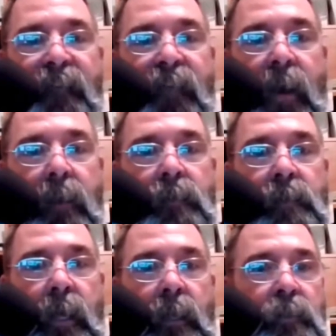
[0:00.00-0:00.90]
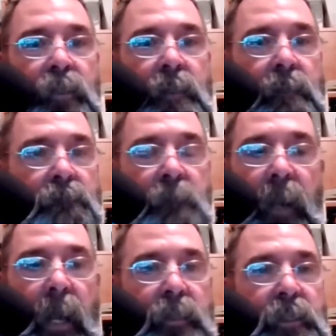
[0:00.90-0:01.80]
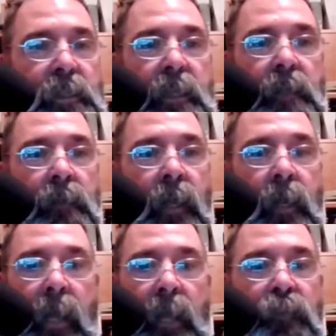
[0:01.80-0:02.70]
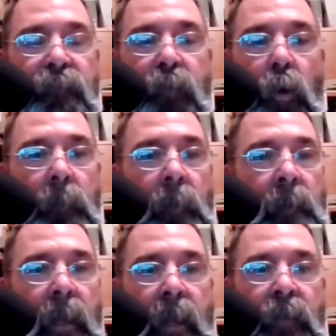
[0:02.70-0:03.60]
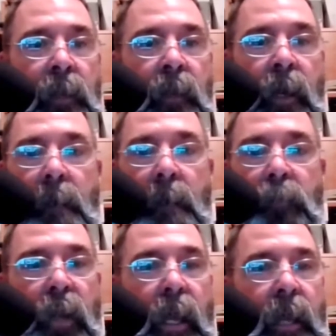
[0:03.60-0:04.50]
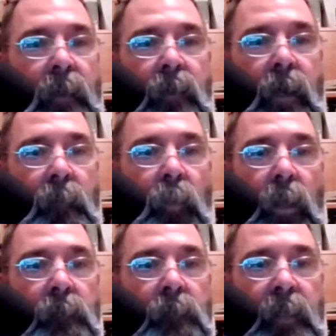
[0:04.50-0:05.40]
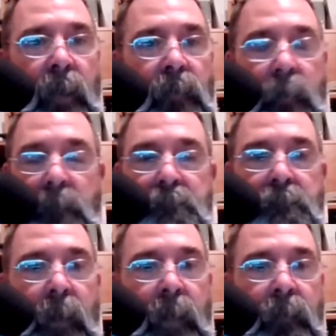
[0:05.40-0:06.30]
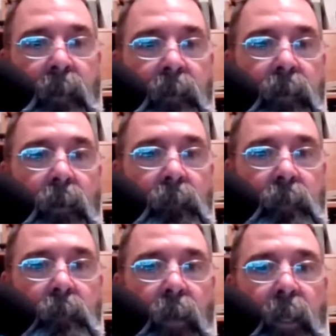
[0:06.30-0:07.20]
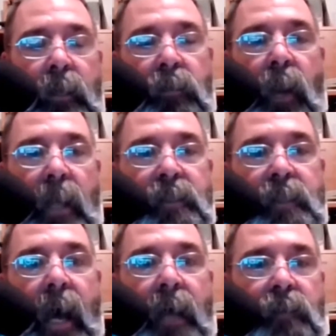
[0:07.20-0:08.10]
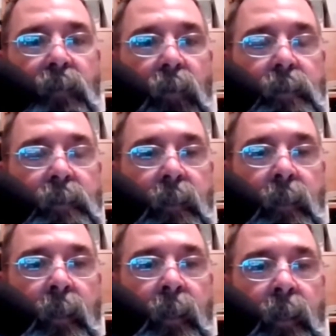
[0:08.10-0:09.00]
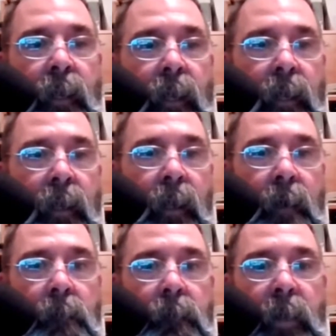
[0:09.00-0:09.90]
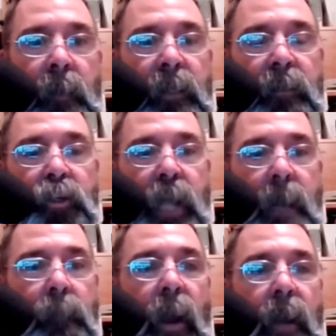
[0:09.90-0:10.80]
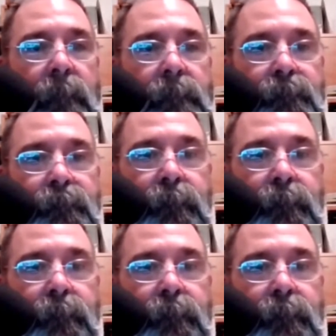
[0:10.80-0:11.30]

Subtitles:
calf irons, and it's just, they're out of steel, and you form them and then put a handle on them, weld them together, and there you go. You want to get it the right size, of course, and be able to get the shape right.